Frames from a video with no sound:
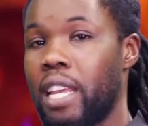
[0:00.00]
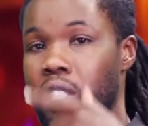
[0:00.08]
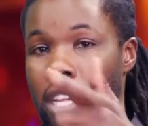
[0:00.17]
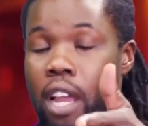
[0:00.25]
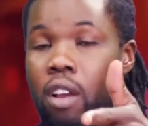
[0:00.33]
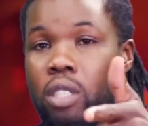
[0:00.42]

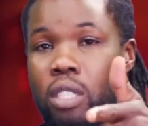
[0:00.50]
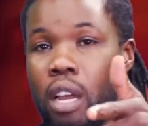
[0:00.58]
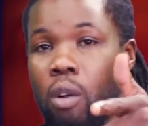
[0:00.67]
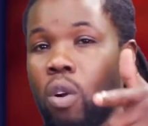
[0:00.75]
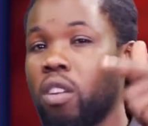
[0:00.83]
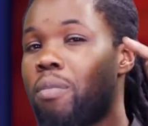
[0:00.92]
let's check out
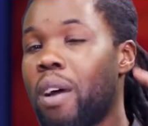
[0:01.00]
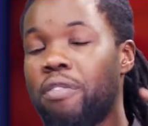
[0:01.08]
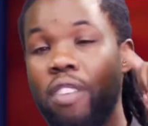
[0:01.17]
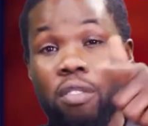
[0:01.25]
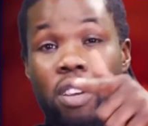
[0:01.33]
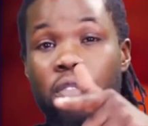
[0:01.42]
one of my
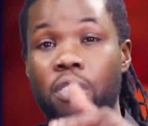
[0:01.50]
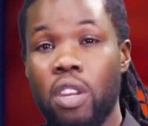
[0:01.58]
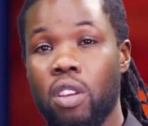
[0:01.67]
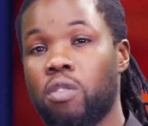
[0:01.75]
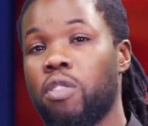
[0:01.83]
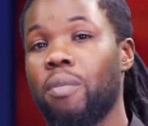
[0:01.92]
favorite
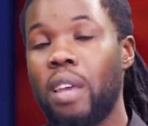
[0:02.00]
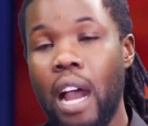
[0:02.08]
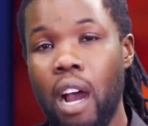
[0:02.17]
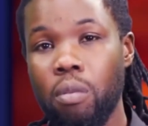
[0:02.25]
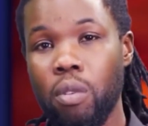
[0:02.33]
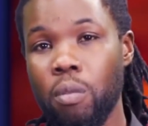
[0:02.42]
videos from
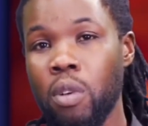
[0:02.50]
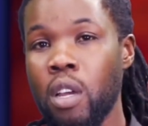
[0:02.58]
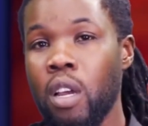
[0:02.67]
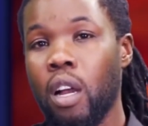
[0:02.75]
the album